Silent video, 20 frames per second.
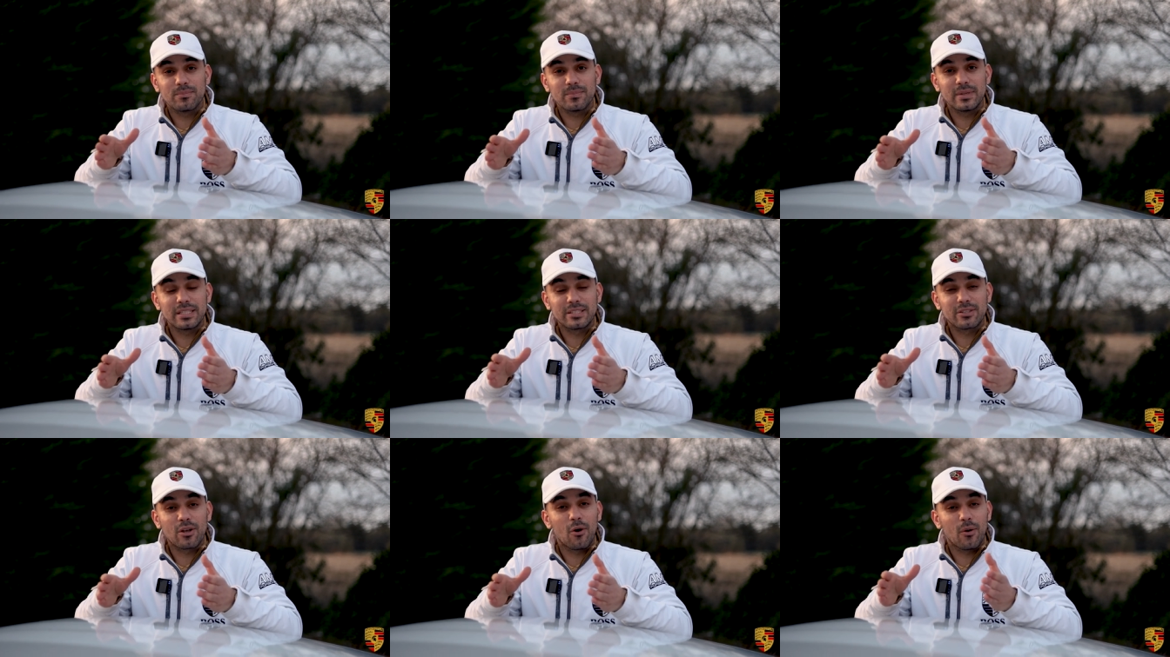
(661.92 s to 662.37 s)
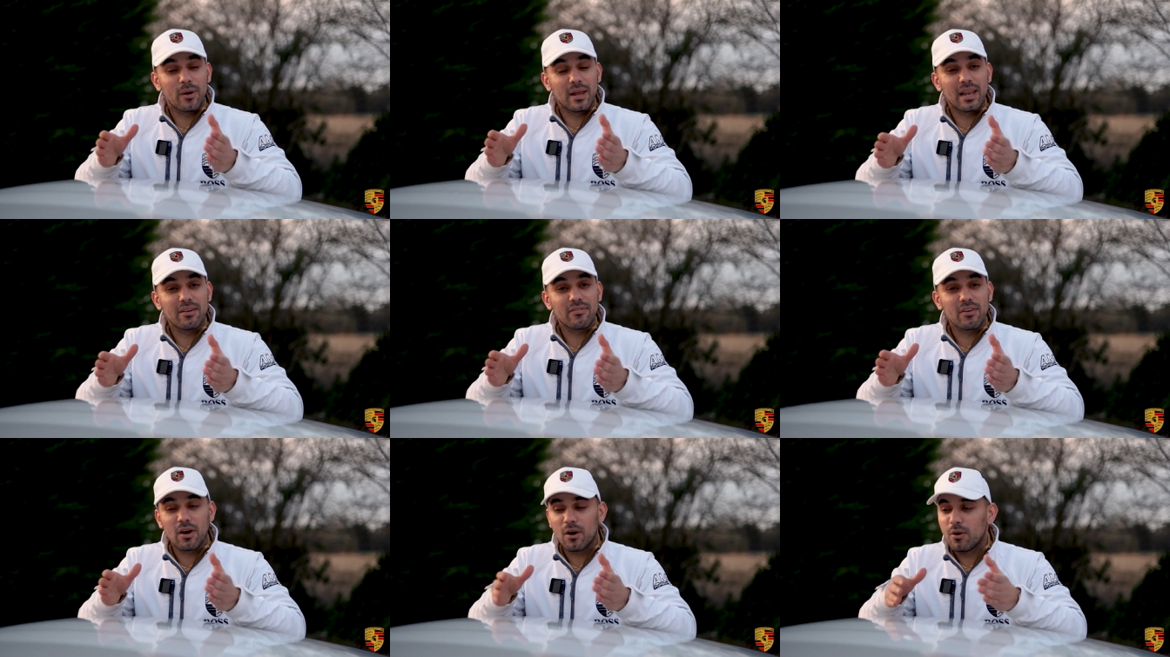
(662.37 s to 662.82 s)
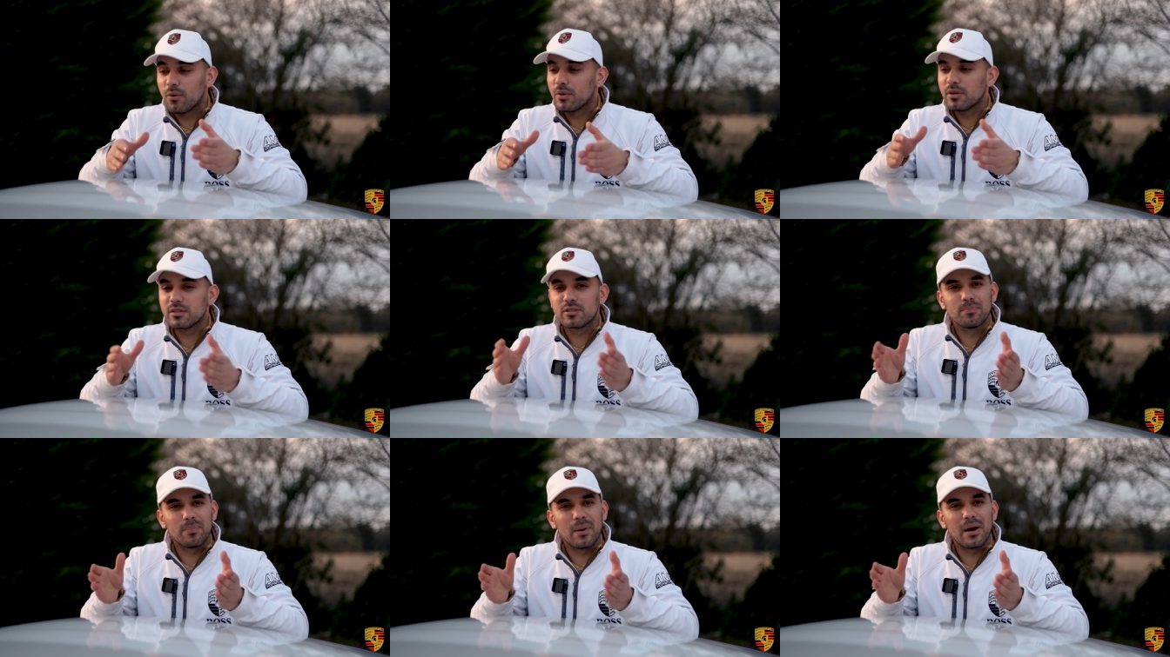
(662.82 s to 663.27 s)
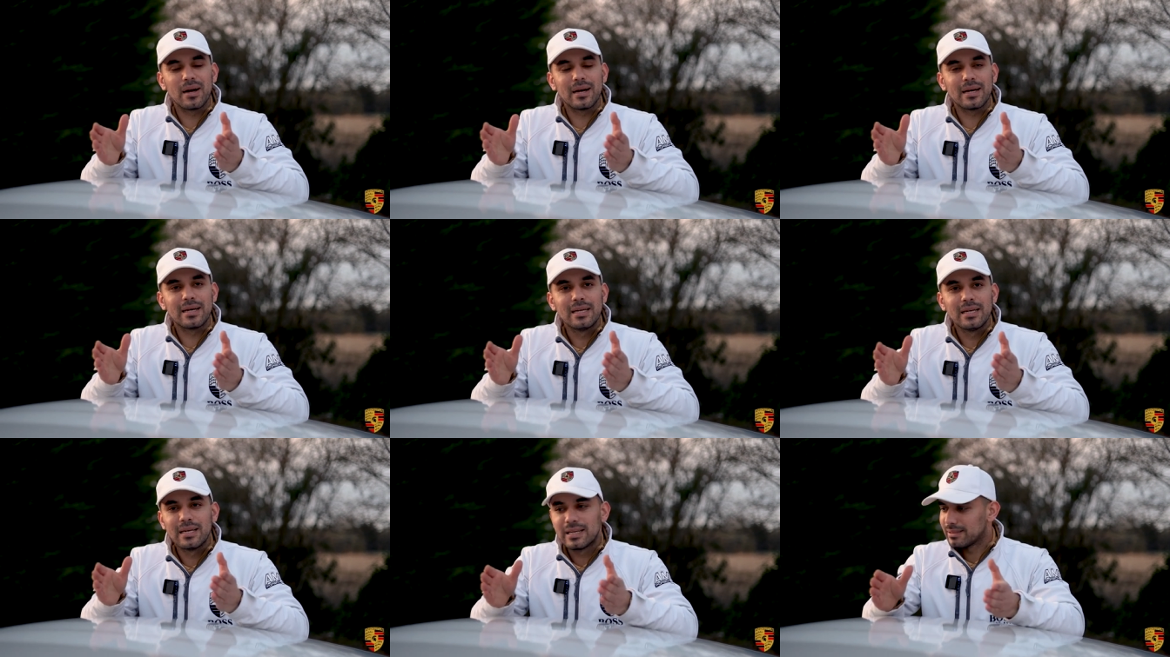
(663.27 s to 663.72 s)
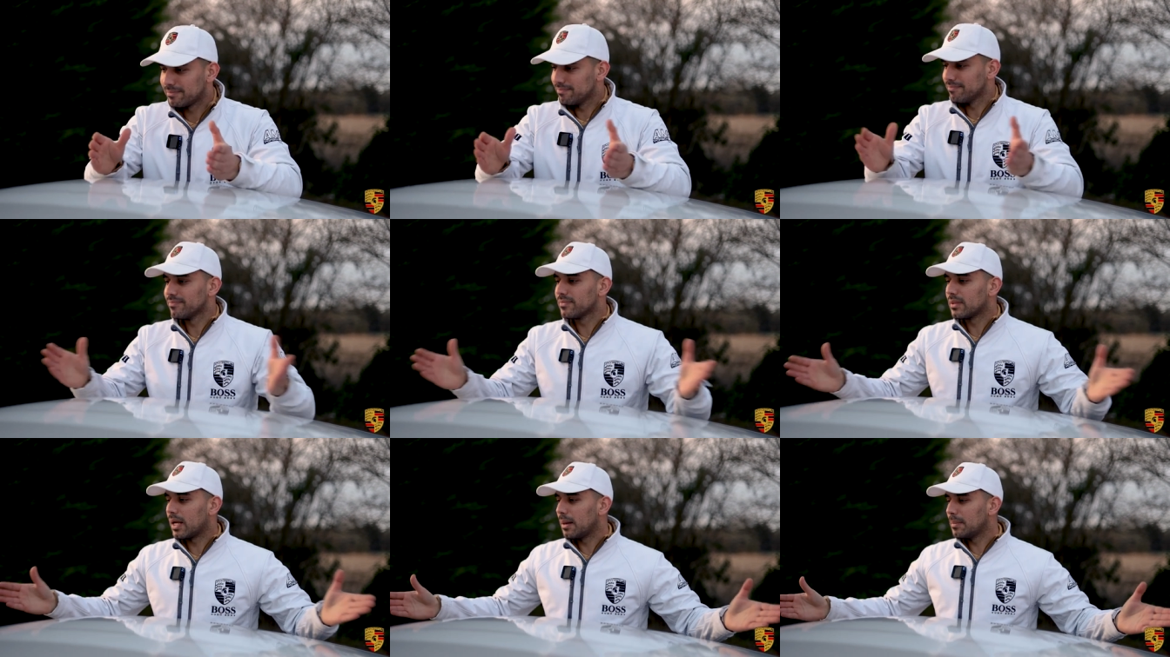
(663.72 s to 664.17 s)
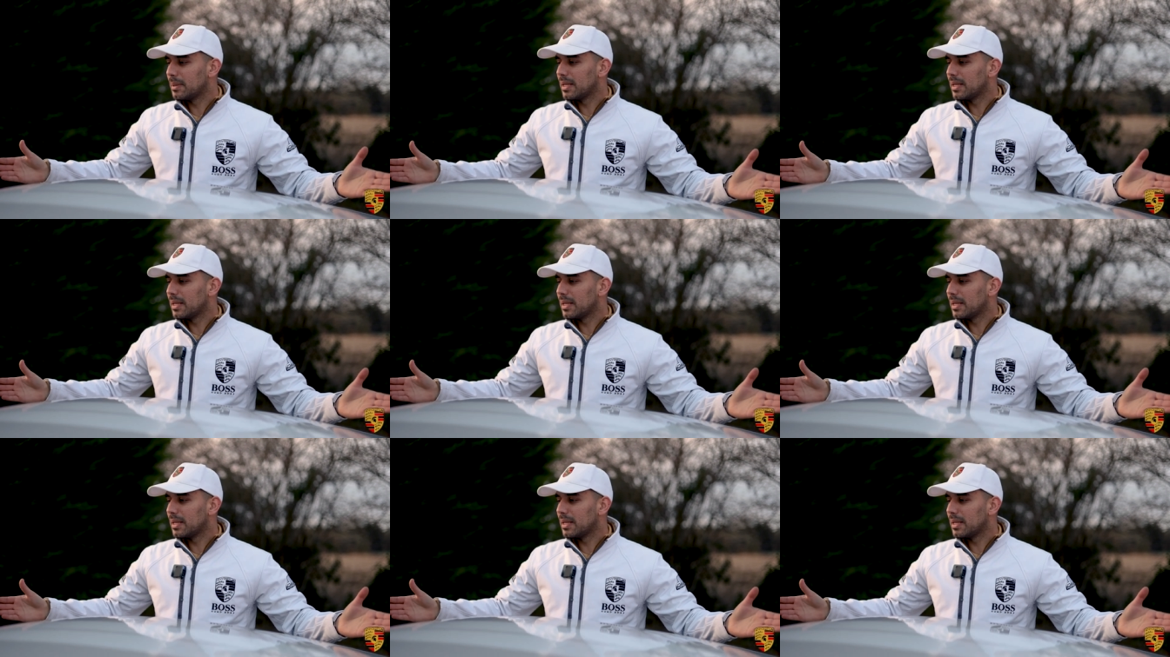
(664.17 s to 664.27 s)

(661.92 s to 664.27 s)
it's got 11 owners, but I